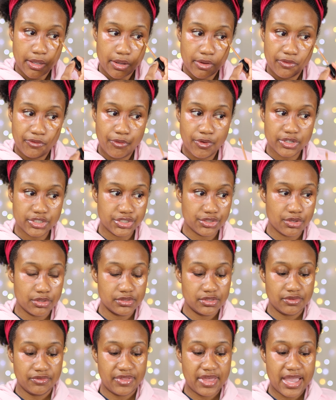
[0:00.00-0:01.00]
4
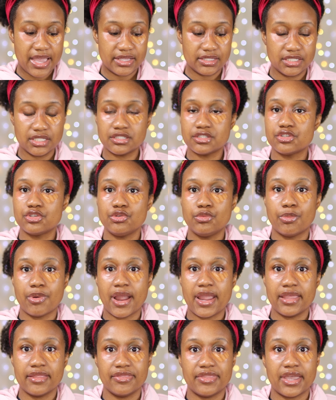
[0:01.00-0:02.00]
strokes of that just to
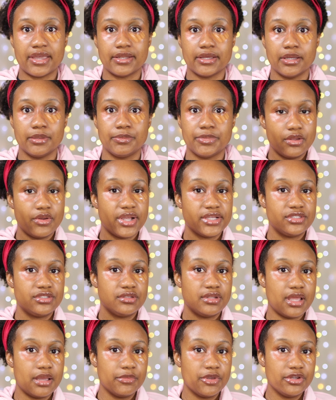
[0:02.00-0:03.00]
brighten that up. All right,
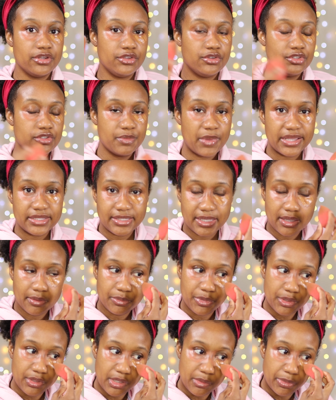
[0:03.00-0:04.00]
so now I'm going to use my
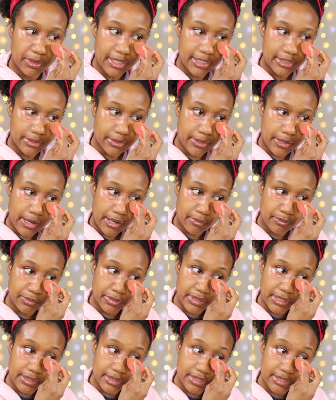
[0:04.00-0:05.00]
damp beauty blender and
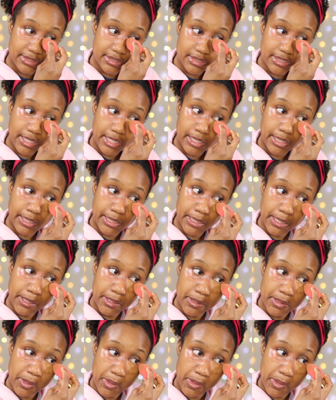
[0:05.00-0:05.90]
blend this in.